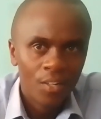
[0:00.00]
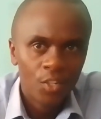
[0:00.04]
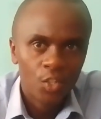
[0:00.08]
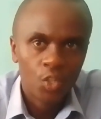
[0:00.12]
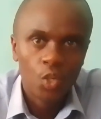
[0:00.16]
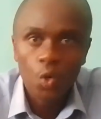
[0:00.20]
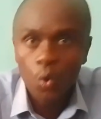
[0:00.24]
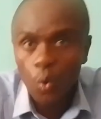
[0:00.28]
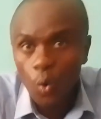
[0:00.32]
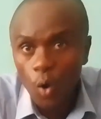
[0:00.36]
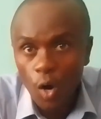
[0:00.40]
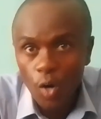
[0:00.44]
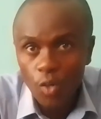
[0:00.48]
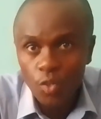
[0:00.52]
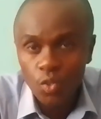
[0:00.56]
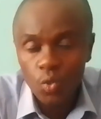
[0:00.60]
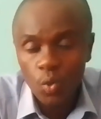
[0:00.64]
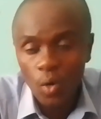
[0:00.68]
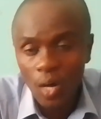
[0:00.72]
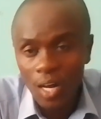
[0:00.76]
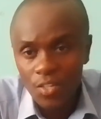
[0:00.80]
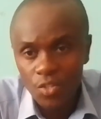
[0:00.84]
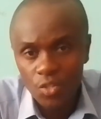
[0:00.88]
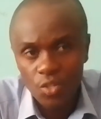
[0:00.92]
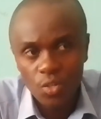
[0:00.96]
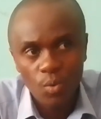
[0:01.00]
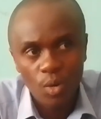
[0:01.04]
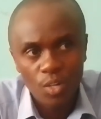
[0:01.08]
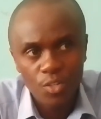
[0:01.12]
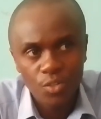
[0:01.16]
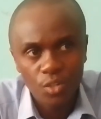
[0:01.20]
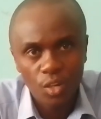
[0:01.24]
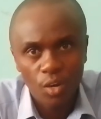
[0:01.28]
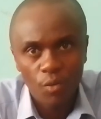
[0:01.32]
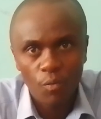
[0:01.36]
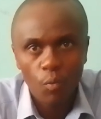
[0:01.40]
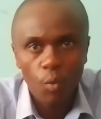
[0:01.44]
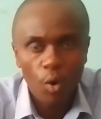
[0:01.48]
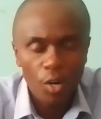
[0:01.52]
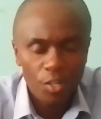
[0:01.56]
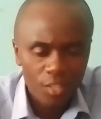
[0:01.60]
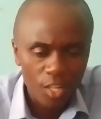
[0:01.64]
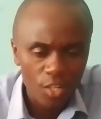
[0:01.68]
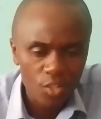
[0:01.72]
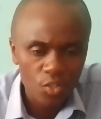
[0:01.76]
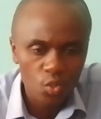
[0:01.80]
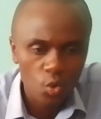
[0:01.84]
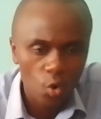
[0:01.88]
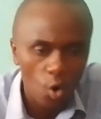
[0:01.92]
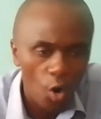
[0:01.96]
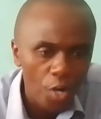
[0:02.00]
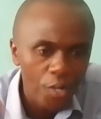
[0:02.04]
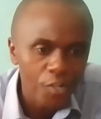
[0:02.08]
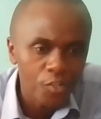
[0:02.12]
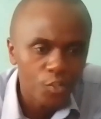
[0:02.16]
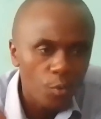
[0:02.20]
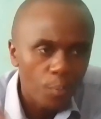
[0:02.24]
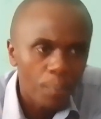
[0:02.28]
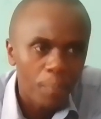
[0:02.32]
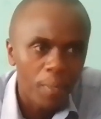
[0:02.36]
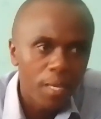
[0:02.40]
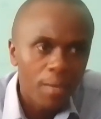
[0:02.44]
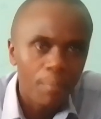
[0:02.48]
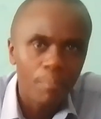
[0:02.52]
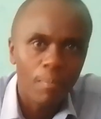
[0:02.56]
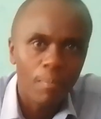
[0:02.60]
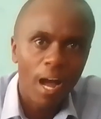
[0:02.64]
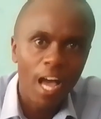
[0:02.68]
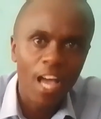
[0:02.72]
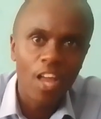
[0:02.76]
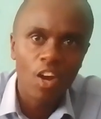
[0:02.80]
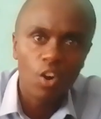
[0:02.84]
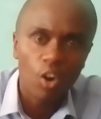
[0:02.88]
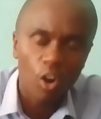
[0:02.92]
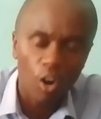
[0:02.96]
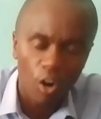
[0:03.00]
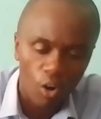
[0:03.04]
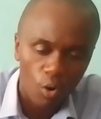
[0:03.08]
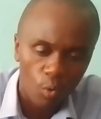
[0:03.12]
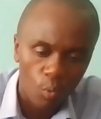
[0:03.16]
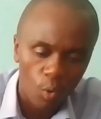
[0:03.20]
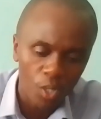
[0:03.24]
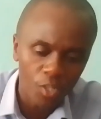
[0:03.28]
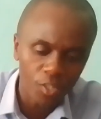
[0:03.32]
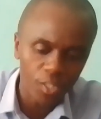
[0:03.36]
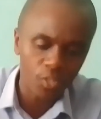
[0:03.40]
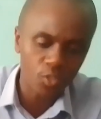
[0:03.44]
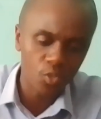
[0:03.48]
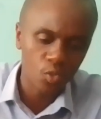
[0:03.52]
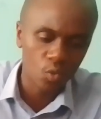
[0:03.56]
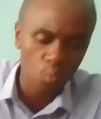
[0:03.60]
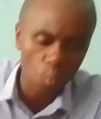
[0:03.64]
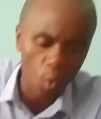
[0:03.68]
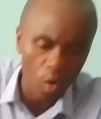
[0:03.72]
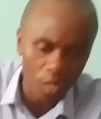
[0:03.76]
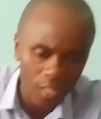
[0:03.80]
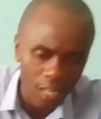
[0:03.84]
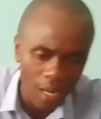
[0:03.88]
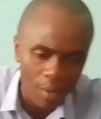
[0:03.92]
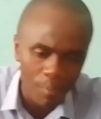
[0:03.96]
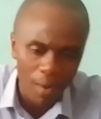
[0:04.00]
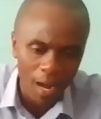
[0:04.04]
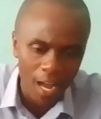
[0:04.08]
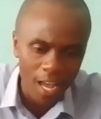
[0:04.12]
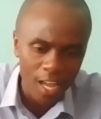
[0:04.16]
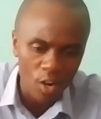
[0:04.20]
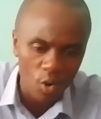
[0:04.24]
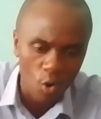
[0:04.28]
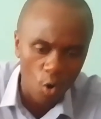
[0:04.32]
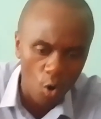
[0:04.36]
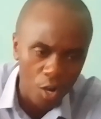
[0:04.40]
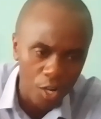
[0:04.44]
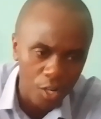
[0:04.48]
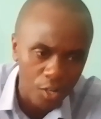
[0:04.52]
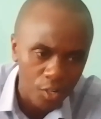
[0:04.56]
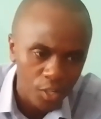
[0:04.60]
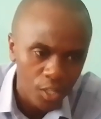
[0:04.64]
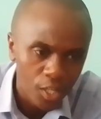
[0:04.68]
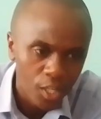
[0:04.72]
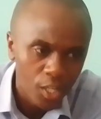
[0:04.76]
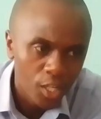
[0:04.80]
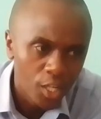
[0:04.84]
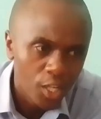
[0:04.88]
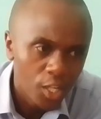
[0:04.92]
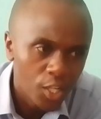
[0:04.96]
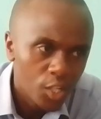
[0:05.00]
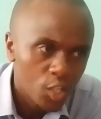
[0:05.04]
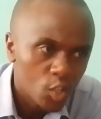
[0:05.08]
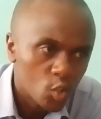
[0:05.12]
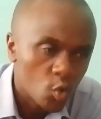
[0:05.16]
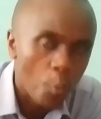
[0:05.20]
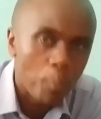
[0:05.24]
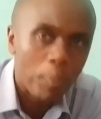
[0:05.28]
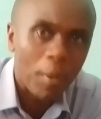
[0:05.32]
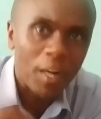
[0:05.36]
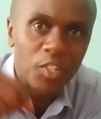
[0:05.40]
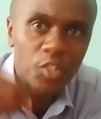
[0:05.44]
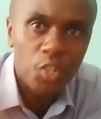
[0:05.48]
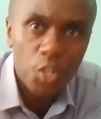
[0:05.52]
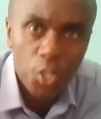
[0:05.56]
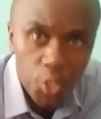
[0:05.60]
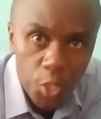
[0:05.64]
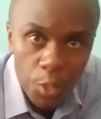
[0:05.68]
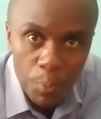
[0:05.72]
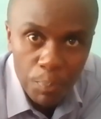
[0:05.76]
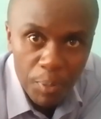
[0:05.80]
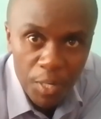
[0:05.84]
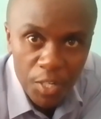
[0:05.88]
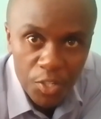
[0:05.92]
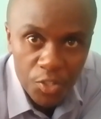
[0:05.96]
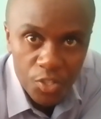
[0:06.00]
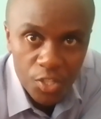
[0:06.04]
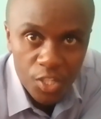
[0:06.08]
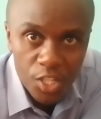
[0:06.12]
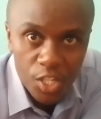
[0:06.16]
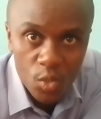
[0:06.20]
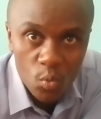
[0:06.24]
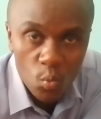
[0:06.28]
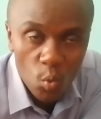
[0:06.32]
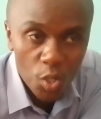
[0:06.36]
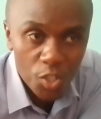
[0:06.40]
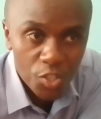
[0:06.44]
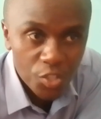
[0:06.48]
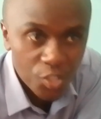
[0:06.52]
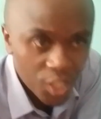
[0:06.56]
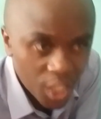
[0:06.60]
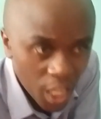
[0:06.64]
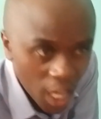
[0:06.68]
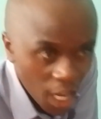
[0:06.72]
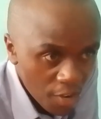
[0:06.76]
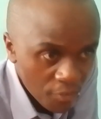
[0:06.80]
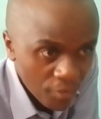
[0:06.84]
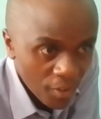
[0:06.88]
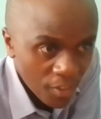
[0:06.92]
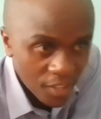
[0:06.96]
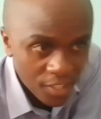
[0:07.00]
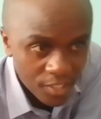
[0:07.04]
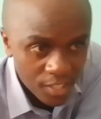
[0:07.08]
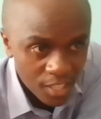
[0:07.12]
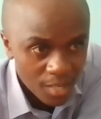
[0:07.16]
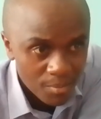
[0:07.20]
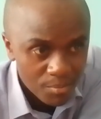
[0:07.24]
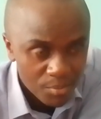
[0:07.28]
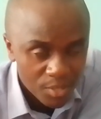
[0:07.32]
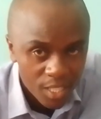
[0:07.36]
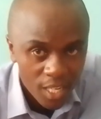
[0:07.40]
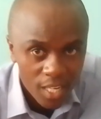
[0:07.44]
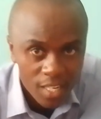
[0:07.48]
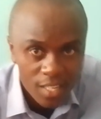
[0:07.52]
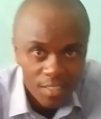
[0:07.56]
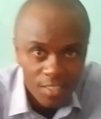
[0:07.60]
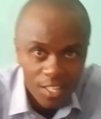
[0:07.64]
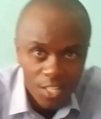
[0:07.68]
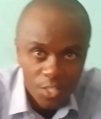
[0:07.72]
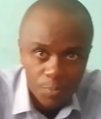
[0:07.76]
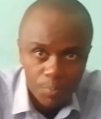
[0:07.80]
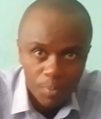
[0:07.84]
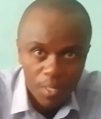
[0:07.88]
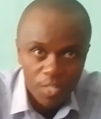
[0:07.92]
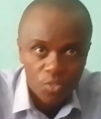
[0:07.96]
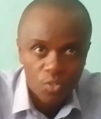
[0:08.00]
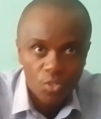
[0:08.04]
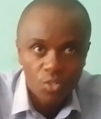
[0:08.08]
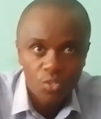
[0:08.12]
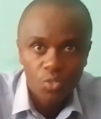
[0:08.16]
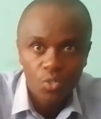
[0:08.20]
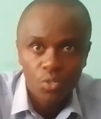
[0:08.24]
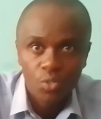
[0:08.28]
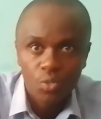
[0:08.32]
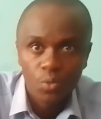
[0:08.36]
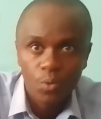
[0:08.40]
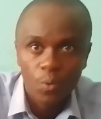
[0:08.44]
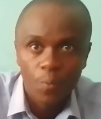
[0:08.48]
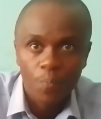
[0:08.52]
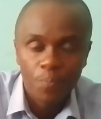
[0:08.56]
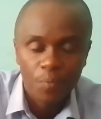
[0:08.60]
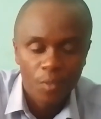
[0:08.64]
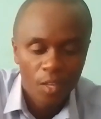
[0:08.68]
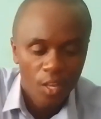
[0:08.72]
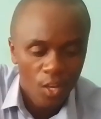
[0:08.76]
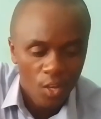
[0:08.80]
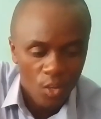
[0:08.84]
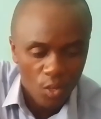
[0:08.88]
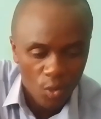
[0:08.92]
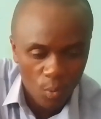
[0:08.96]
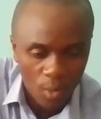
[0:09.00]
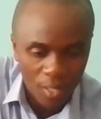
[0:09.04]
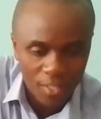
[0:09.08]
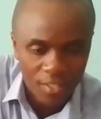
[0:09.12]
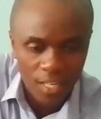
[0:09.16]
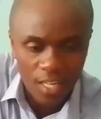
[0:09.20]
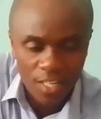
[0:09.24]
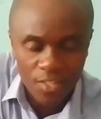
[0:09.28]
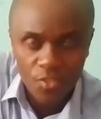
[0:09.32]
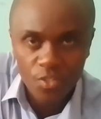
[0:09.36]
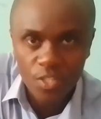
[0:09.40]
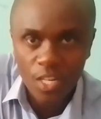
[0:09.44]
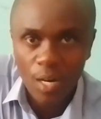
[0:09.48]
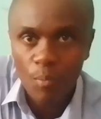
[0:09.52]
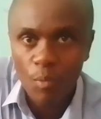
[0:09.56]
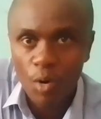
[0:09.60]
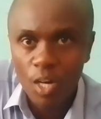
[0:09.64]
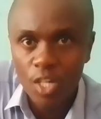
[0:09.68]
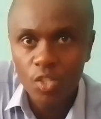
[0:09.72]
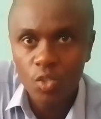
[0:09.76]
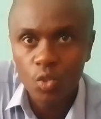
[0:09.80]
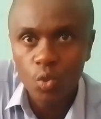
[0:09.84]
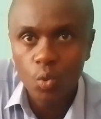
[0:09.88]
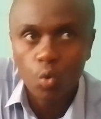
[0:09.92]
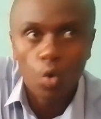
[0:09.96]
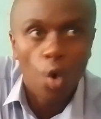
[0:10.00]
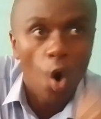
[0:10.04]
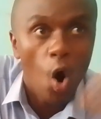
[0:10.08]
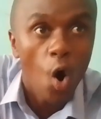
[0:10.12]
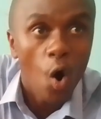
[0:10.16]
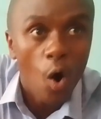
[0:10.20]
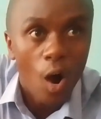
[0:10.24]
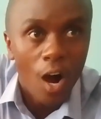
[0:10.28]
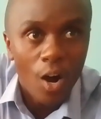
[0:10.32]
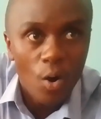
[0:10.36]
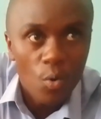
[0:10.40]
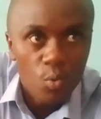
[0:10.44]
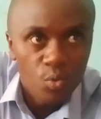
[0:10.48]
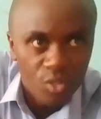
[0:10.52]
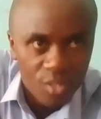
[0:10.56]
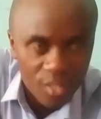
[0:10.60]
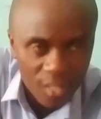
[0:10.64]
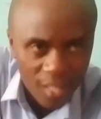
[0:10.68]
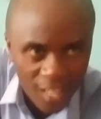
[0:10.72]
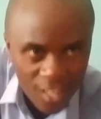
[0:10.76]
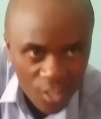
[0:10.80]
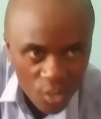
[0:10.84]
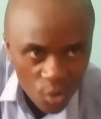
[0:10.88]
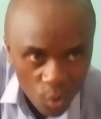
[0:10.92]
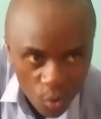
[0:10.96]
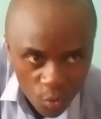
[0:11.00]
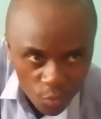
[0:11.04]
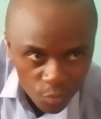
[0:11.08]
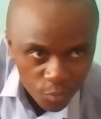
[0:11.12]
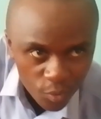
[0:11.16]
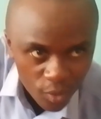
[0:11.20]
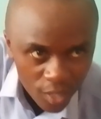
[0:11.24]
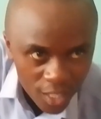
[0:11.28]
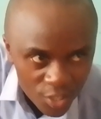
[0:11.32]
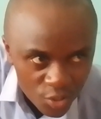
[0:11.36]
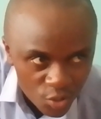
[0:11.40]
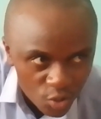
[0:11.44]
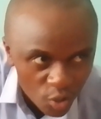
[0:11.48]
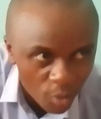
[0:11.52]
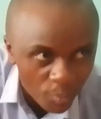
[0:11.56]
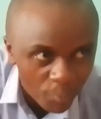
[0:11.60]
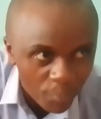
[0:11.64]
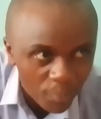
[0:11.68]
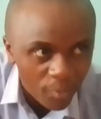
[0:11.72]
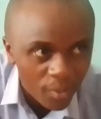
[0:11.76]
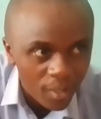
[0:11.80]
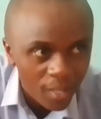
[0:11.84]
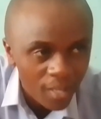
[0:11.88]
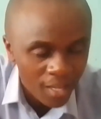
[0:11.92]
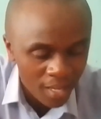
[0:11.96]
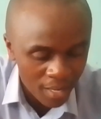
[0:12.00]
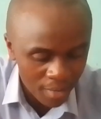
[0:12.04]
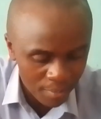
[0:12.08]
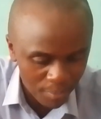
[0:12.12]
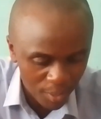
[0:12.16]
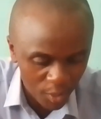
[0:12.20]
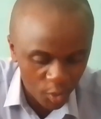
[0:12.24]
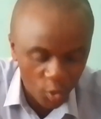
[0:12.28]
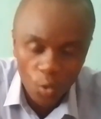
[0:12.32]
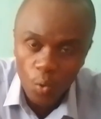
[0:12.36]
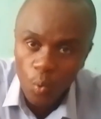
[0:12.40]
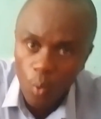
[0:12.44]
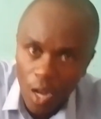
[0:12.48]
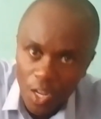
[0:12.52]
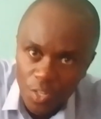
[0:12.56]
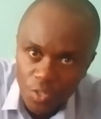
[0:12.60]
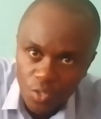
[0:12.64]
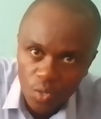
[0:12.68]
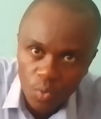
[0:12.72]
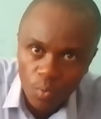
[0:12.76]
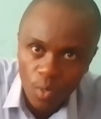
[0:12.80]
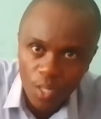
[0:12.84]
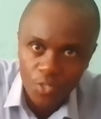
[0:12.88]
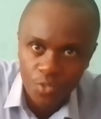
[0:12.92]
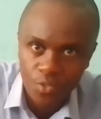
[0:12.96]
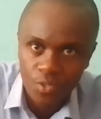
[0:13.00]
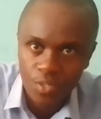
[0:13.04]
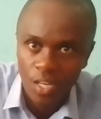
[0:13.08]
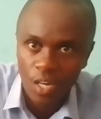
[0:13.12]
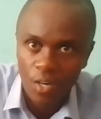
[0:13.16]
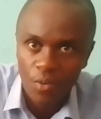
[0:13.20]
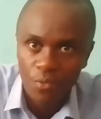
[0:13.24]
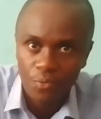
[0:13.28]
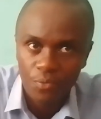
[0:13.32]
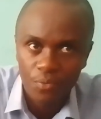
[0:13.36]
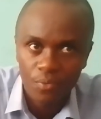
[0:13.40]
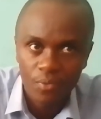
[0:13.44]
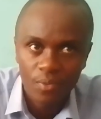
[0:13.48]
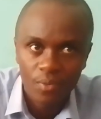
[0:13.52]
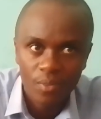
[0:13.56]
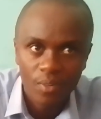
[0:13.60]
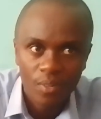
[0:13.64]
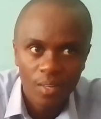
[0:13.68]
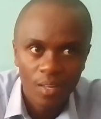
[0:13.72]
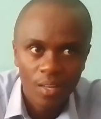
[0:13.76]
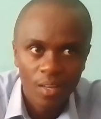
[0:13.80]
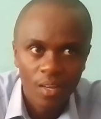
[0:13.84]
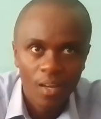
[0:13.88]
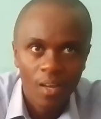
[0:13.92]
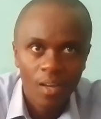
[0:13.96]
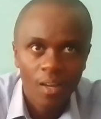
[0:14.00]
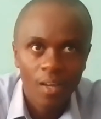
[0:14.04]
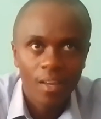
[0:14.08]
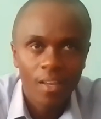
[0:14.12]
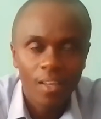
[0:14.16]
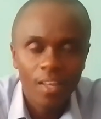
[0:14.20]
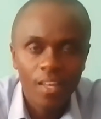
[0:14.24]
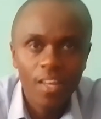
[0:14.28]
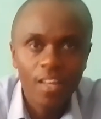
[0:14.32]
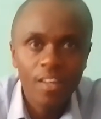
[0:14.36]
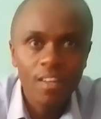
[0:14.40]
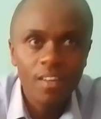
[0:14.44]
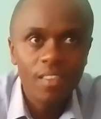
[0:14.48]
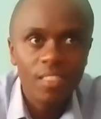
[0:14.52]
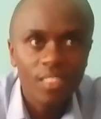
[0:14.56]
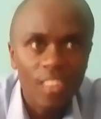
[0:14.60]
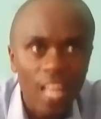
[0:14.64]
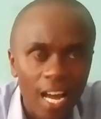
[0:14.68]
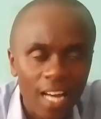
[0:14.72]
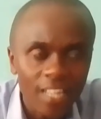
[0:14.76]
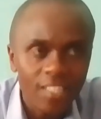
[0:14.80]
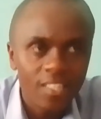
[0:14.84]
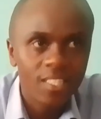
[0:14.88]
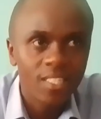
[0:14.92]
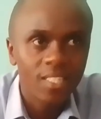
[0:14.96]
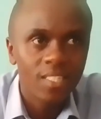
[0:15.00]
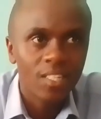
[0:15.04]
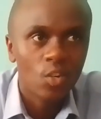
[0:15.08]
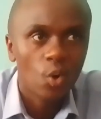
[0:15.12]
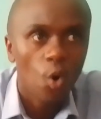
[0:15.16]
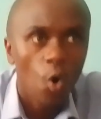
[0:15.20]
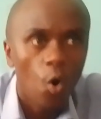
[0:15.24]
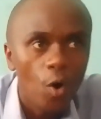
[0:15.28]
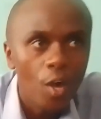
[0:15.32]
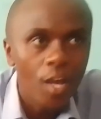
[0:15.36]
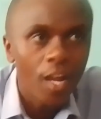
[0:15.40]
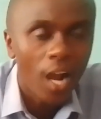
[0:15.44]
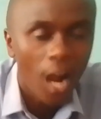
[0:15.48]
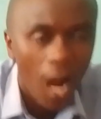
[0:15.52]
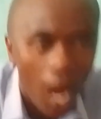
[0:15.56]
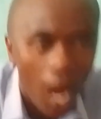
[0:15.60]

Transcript: do you also ask yourself, what is going to be my role? What am I going to participate in whatever that I'm telling this person to do? You are telling someone to go out and look for a job. But do you ask yourself, in that going